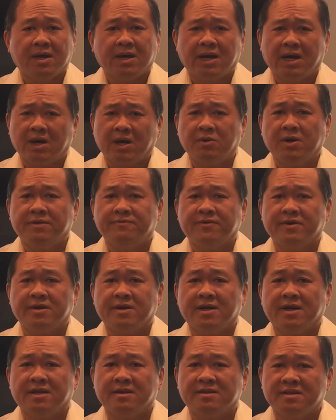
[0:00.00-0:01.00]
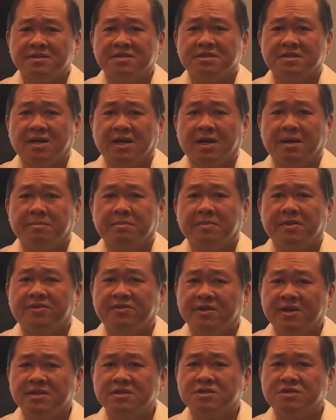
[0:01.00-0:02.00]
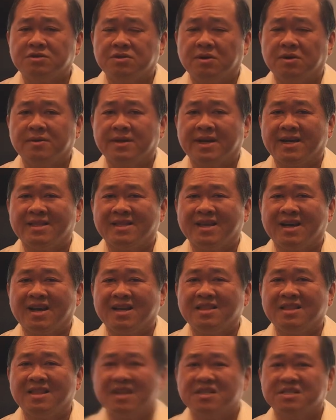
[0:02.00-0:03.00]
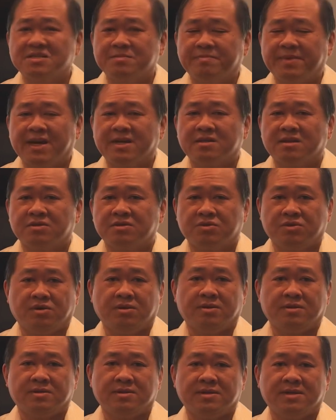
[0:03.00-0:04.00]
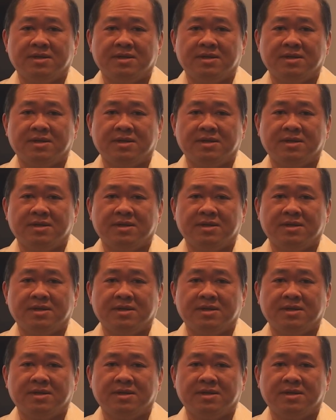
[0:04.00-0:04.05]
However, at this time, things took an unexpected turn.